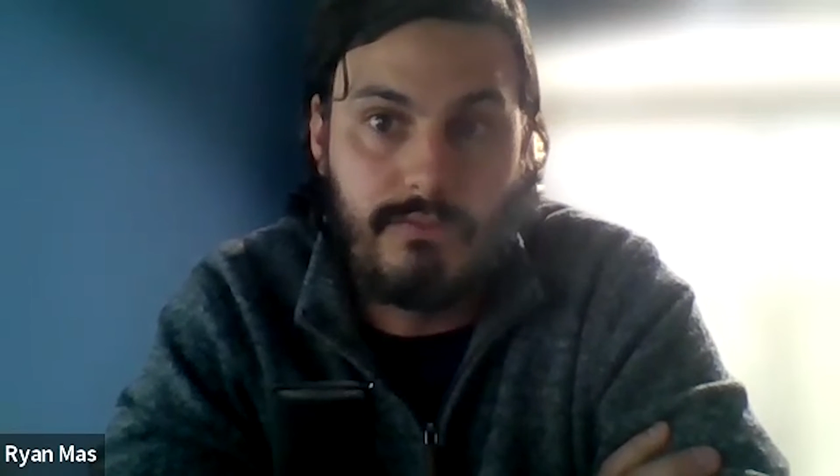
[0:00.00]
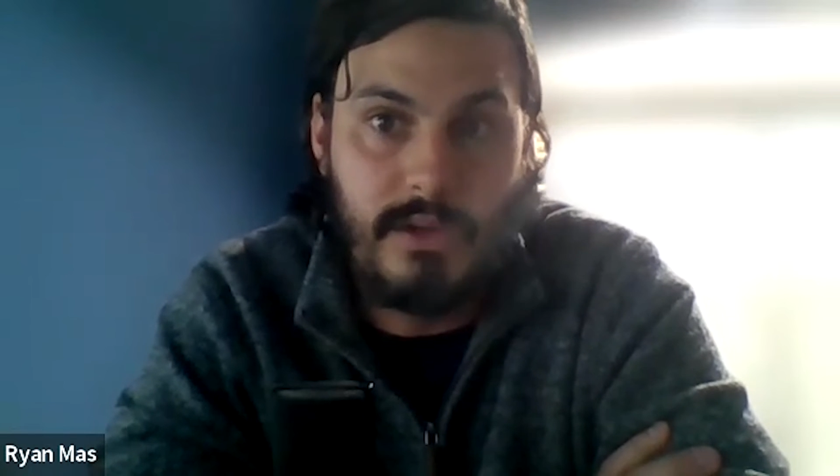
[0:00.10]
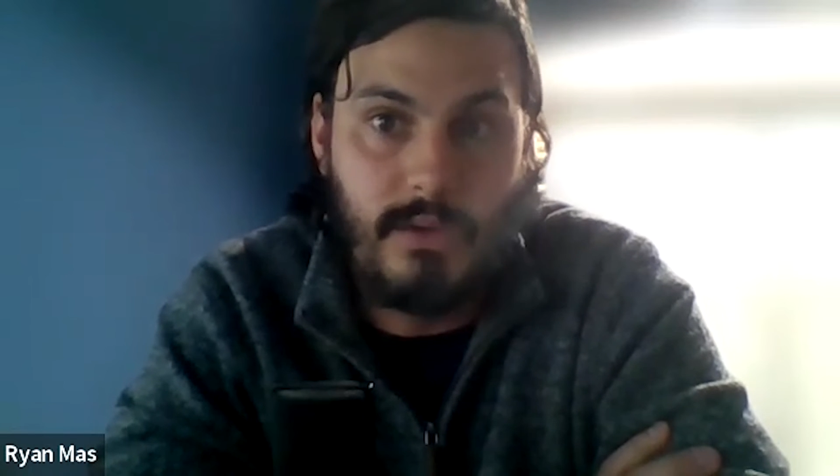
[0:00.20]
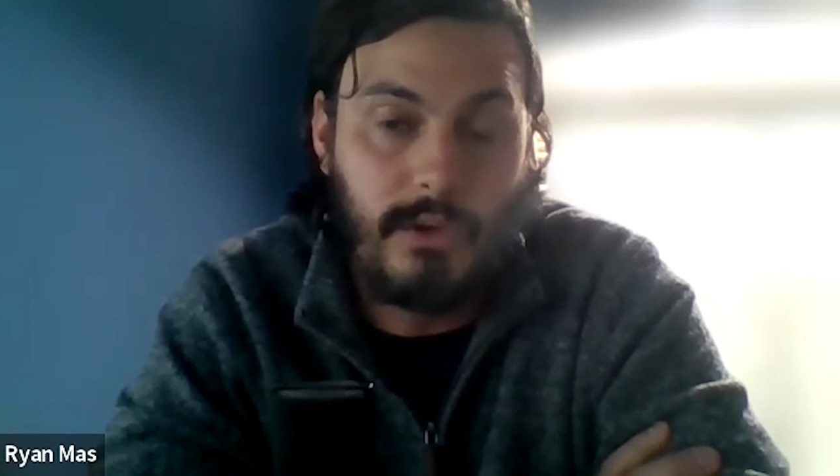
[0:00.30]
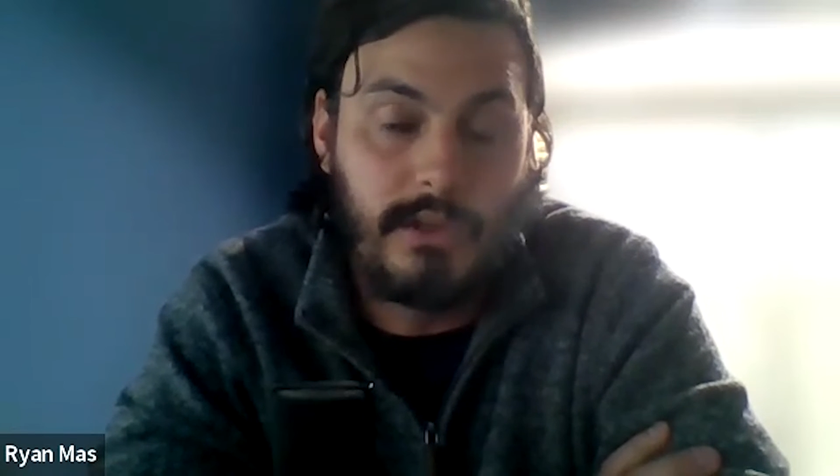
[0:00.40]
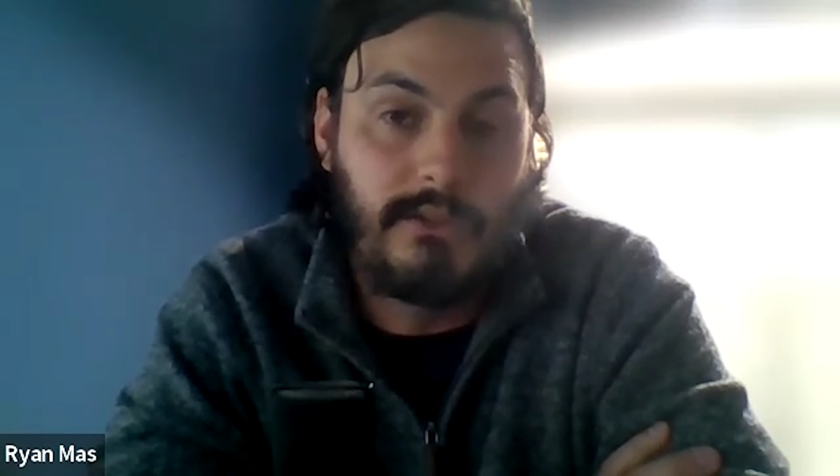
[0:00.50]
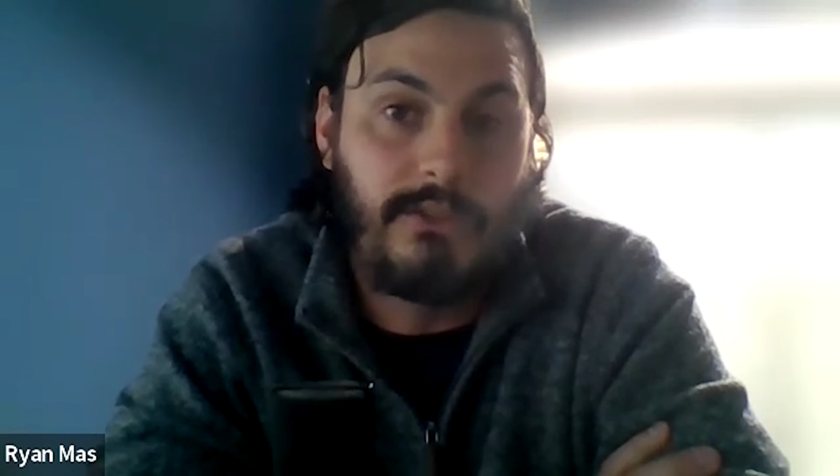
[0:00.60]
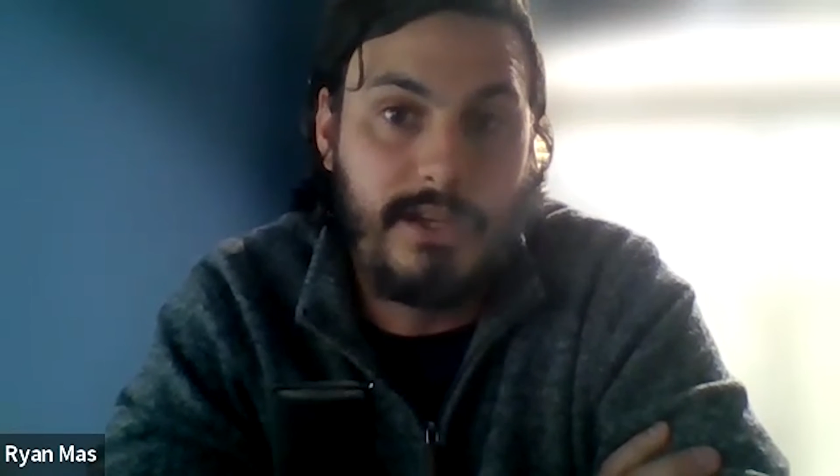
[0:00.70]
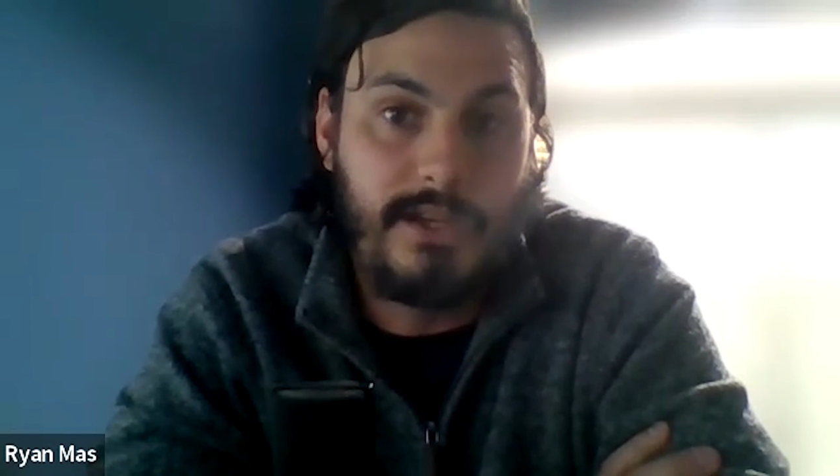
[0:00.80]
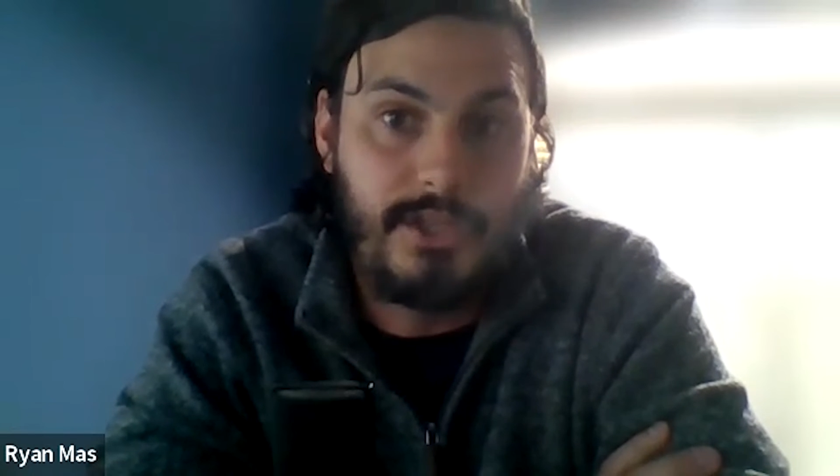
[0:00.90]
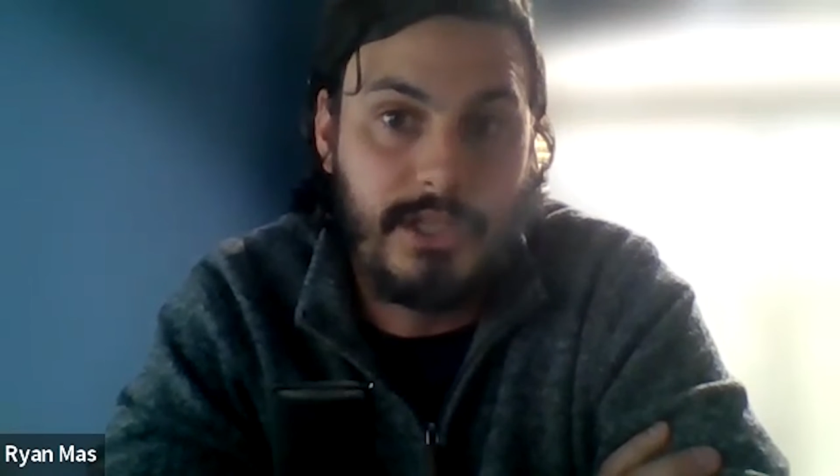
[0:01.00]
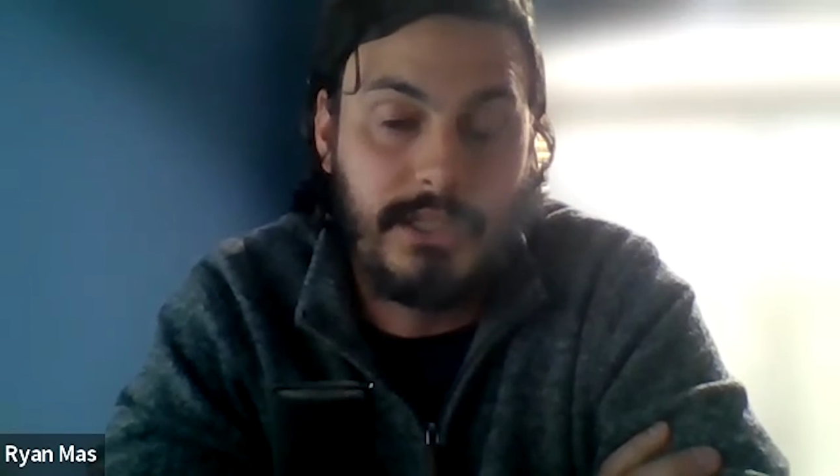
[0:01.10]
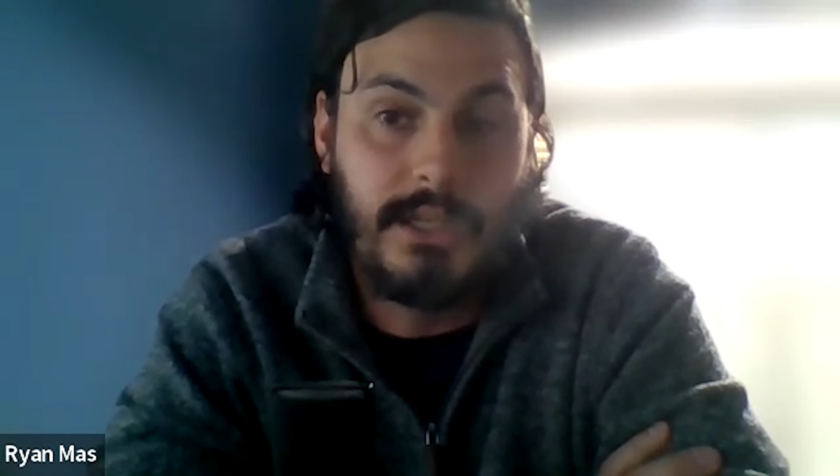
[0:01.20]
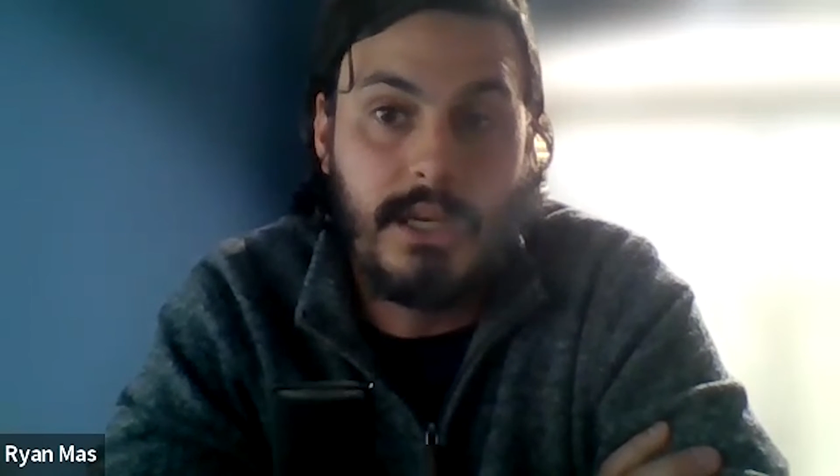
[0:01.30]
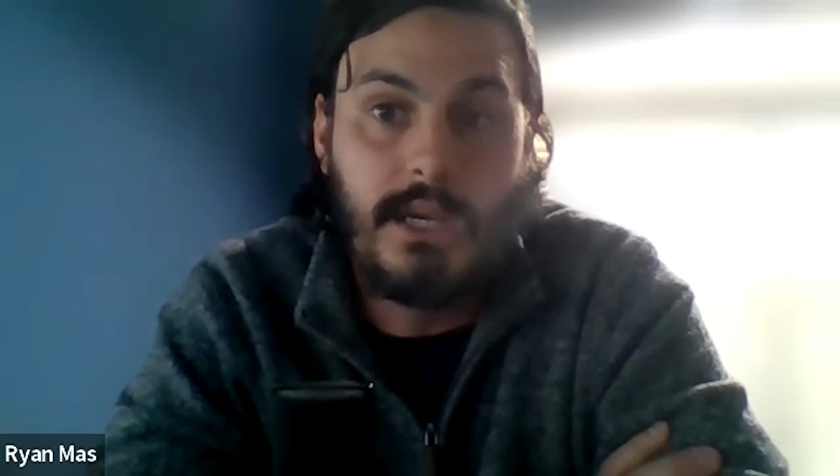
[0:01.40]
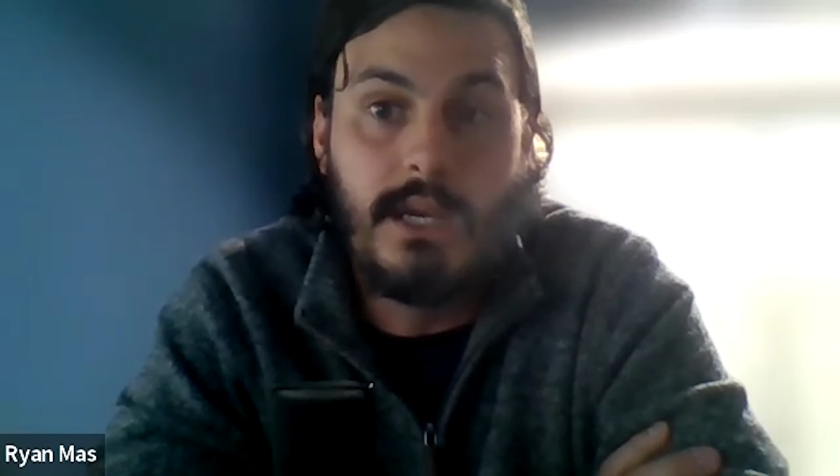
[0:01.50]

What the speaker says: reorganization